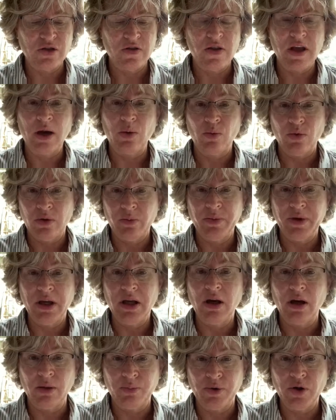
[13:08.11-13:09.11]
That will be
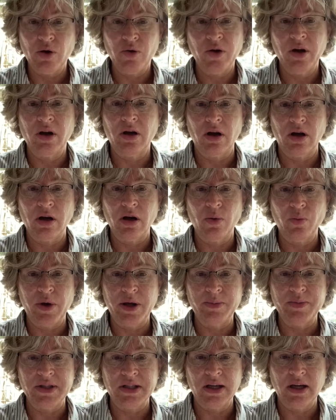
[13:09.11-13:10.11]
uploaded on our
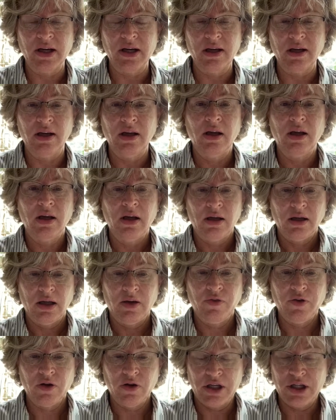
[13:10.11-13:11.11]
website.
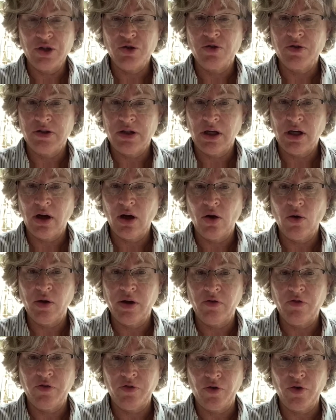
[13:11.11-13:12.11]
If you're interested in going
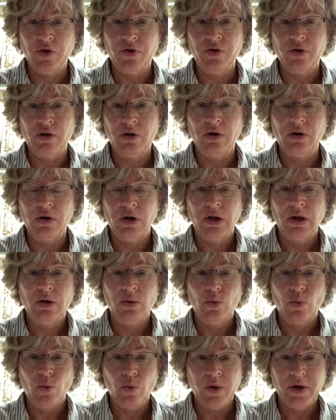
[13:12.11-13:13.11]
further
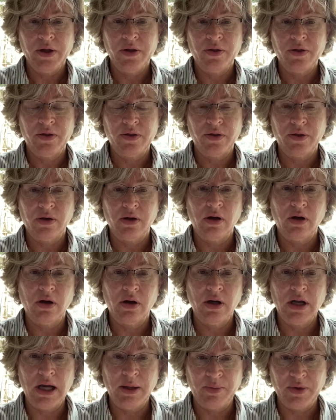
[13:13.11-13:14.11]
with
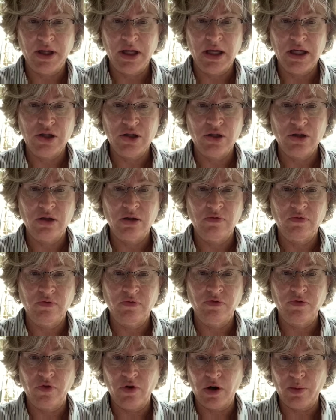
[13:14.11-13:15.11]
an application
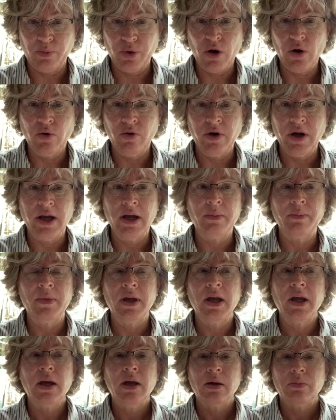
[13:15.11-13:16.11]
for our program,
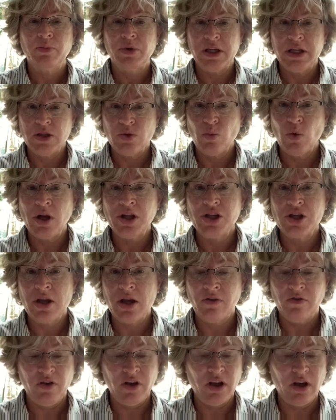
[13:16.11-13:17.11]
please watch
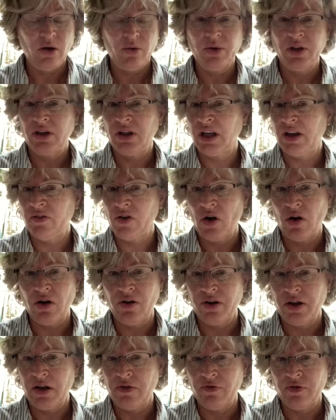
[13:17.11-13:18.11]
that video and it'll give you all
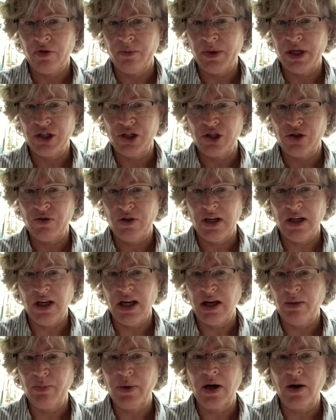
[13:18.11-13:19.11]
the information you need
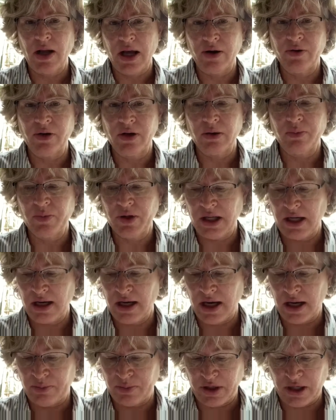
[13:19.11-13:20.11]
about how to complete an
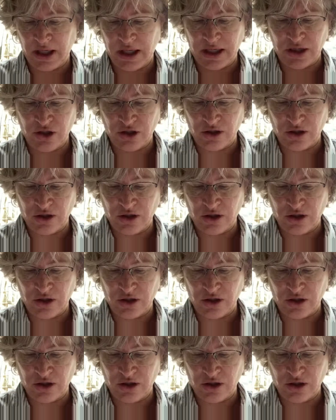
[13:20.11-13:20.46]
application.